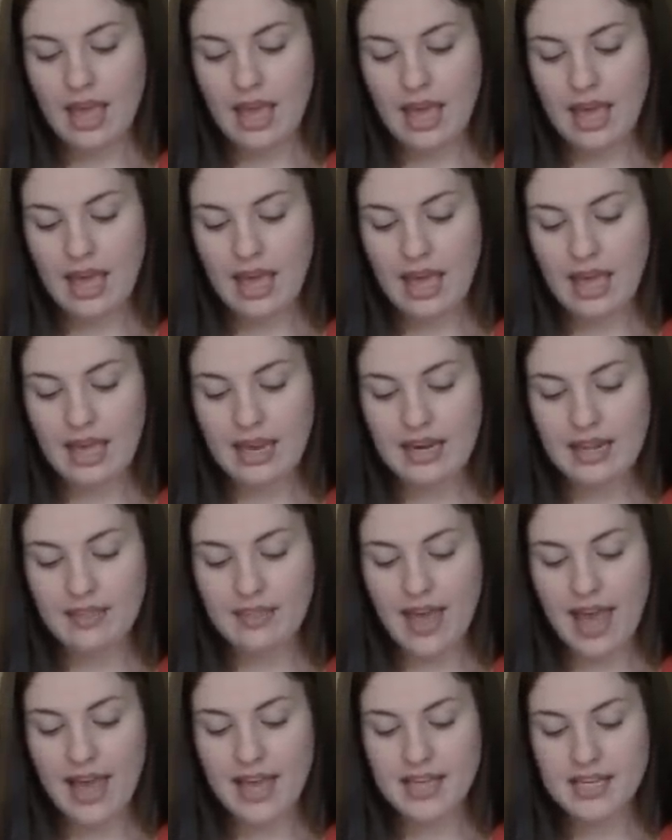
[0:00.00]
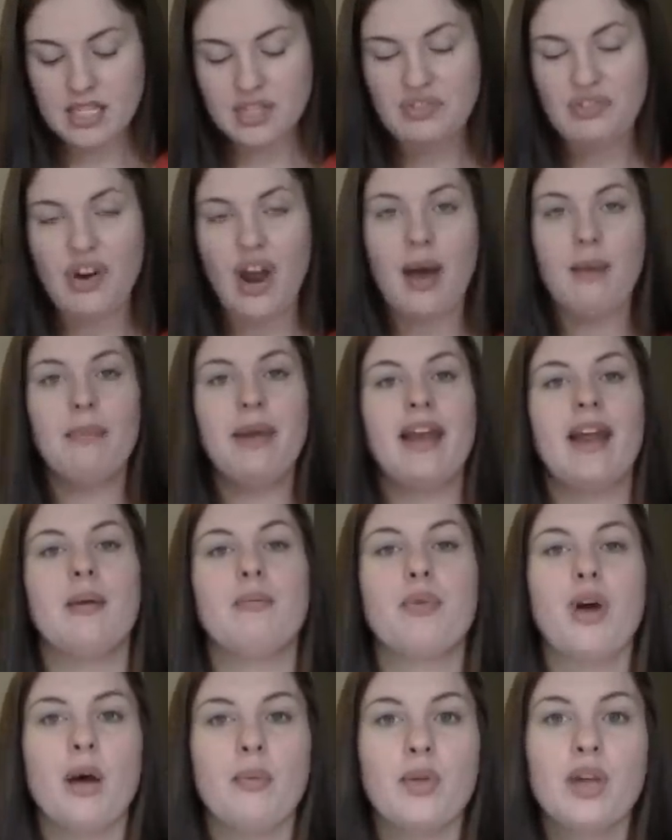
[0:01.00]
And that is from, and
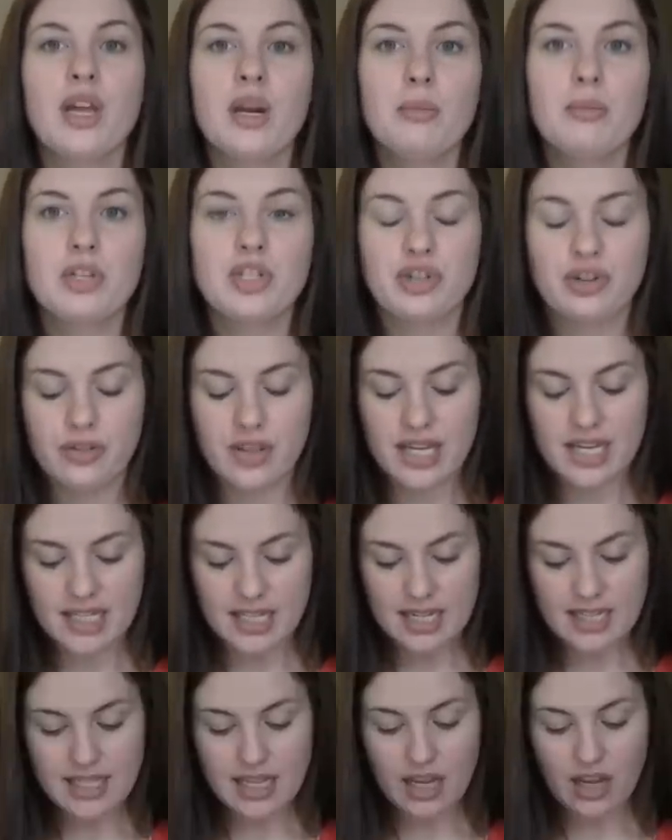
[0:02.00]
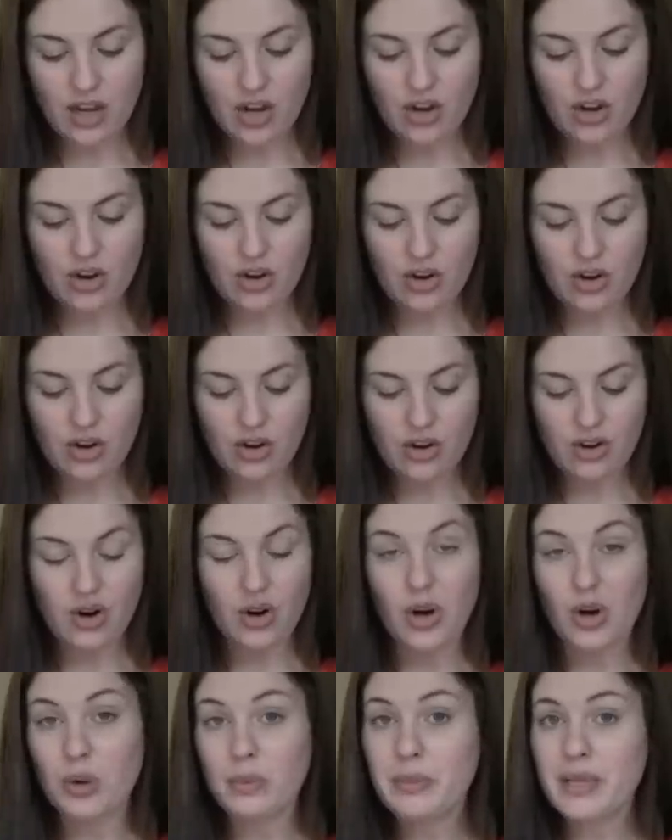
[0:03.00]
I'm probably going to butcher this, is it
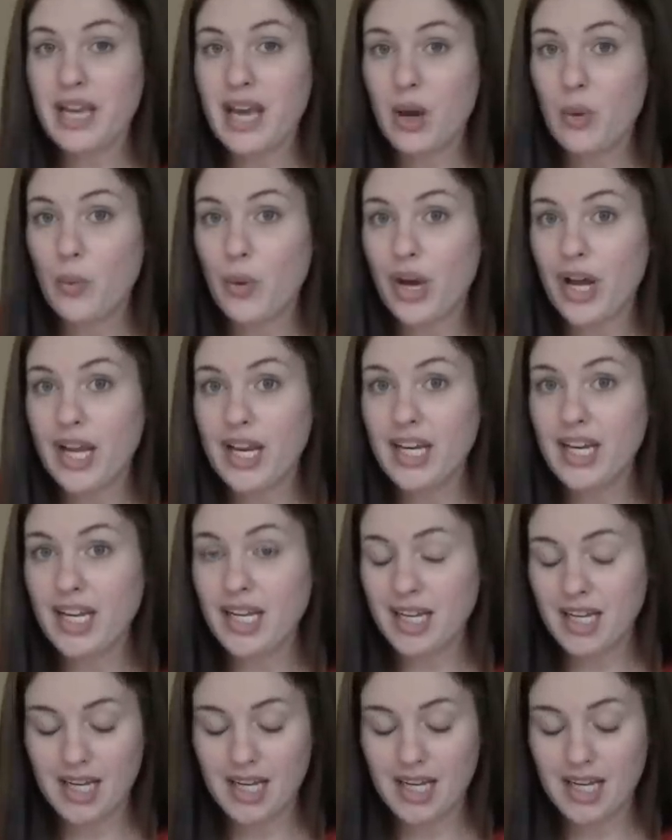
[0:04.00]
kerbia one